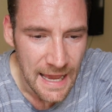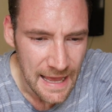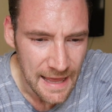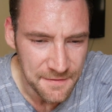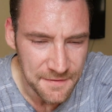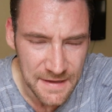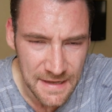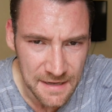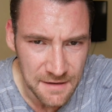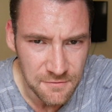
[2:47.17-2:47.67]

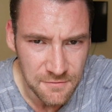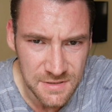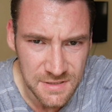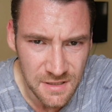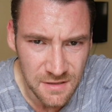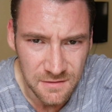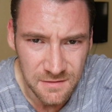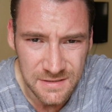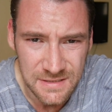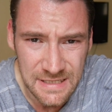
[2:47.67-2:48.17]
And the end
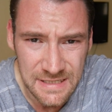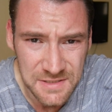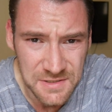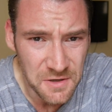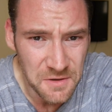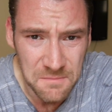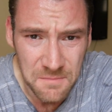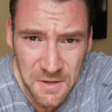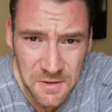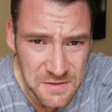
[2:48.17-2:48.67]
result is
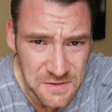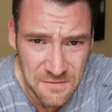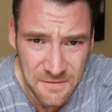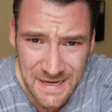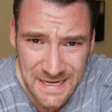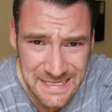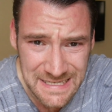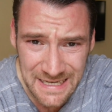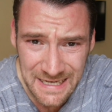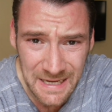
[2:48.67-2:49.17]
not
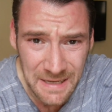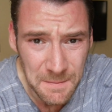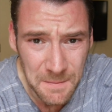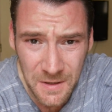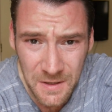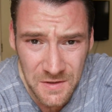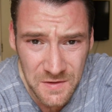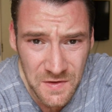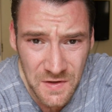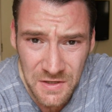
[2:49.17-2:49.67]
motivating
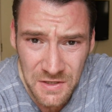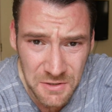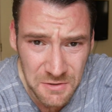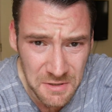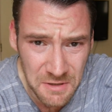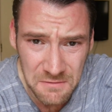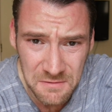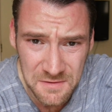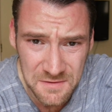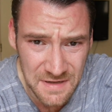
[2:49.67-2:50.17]
because you
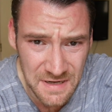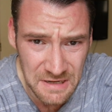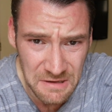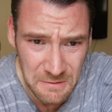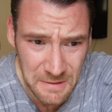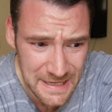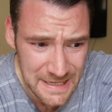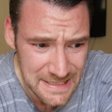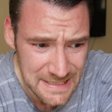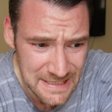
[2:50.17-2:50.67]
don't lose any
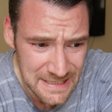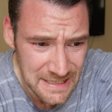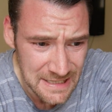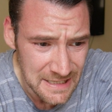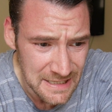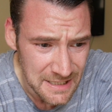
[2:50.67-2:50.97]
weight,